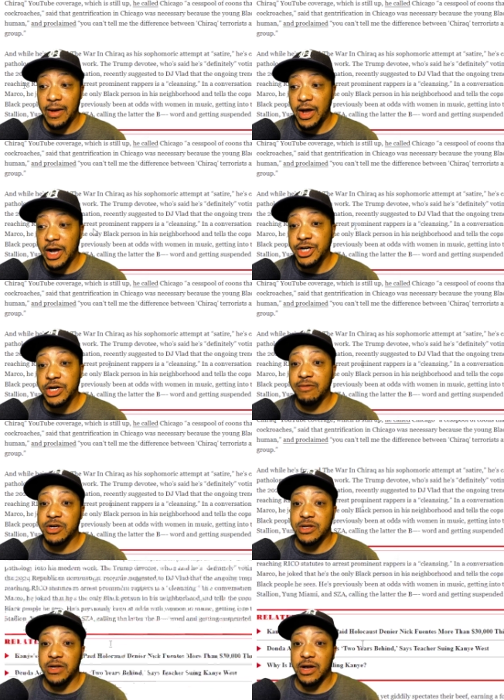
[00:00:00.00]
He should have
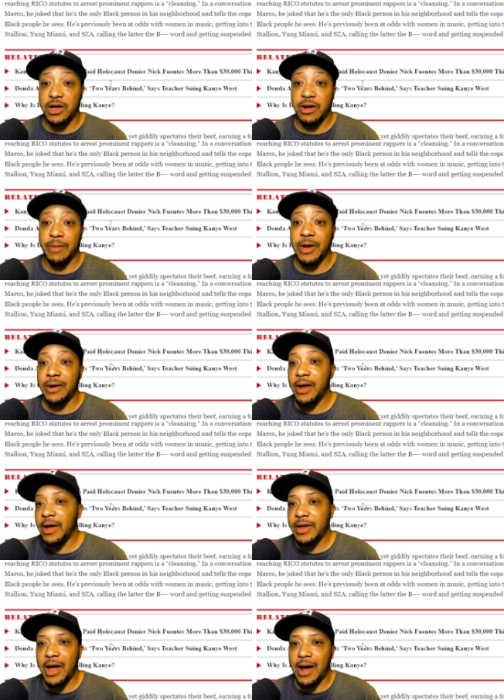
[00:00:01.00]
just let. I mean,
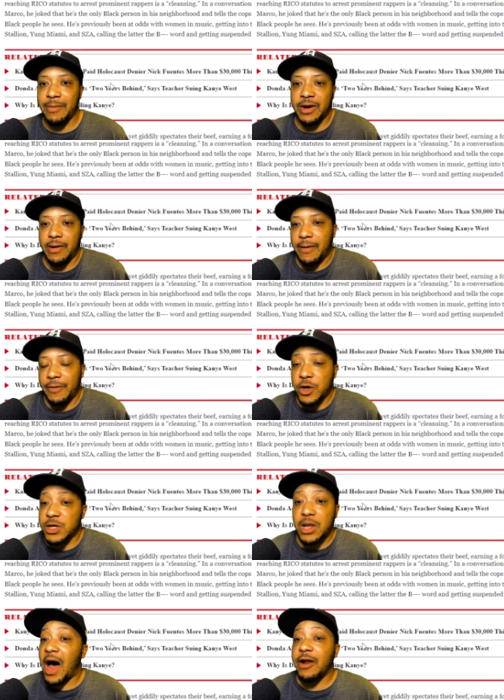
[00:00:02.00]
yeah, I mean, there's
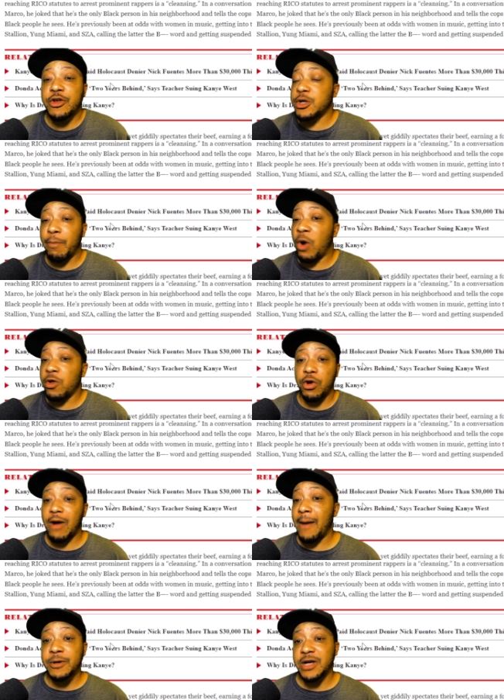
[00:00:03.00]
a lot of there's a boatload of
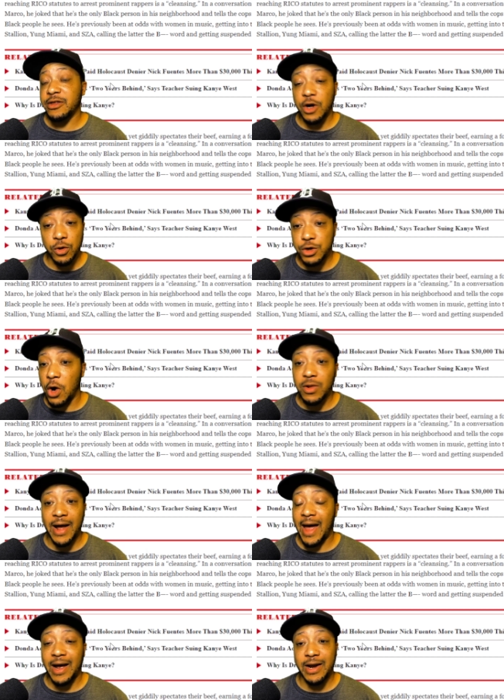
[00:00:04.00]
rappers out there who don't like
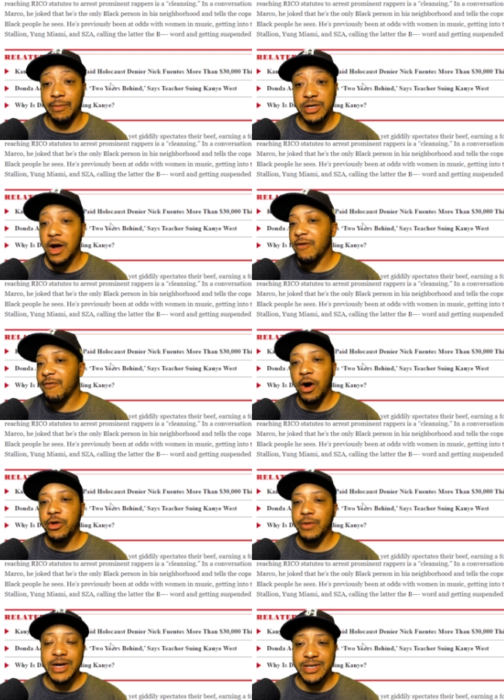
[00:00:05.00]
Akademiks for other
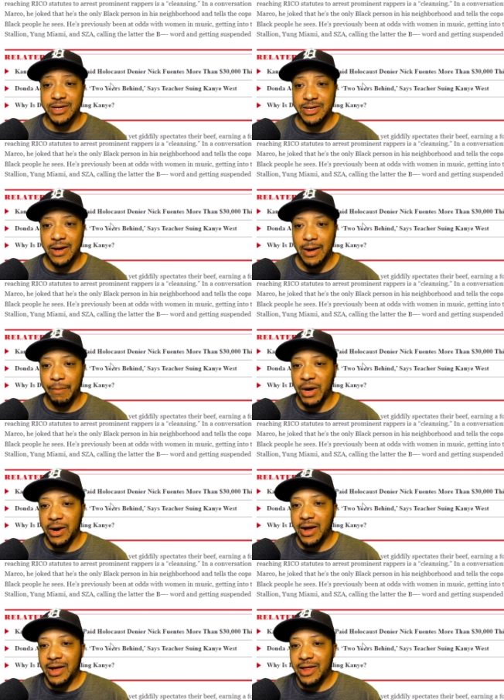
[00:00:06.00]
reasons, but
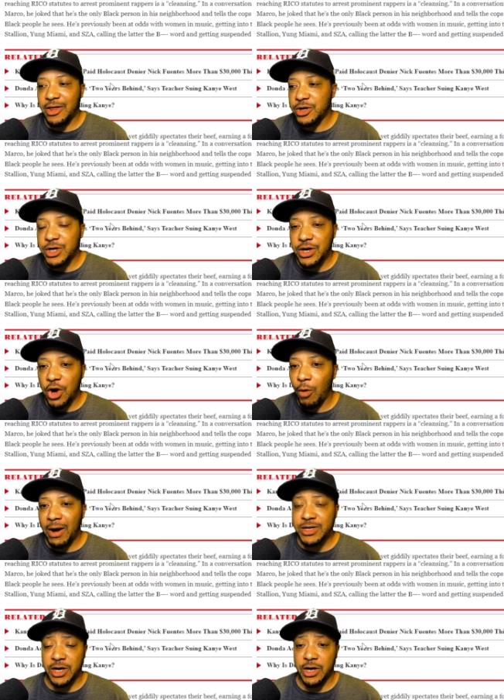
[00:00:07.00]
there's
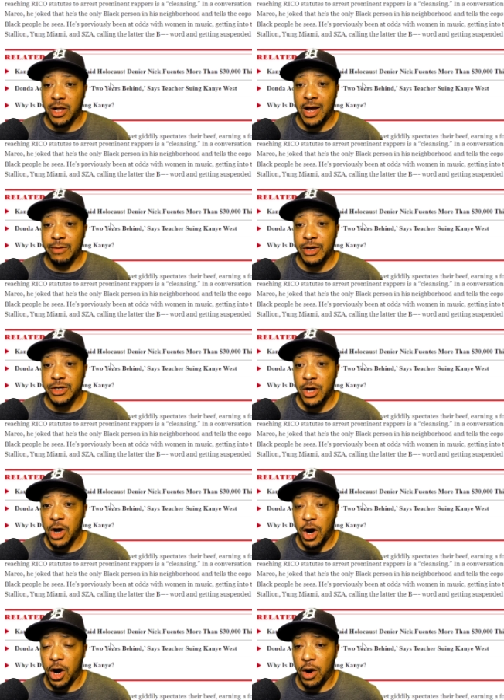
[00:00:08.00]
nobody's going to claim he's
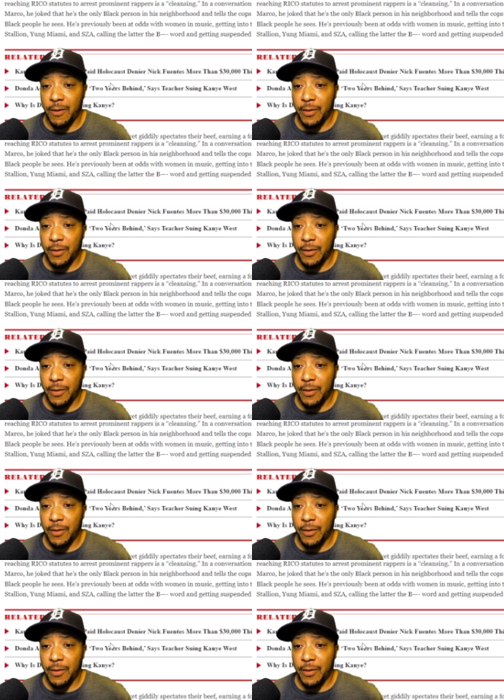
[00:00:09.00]
uh,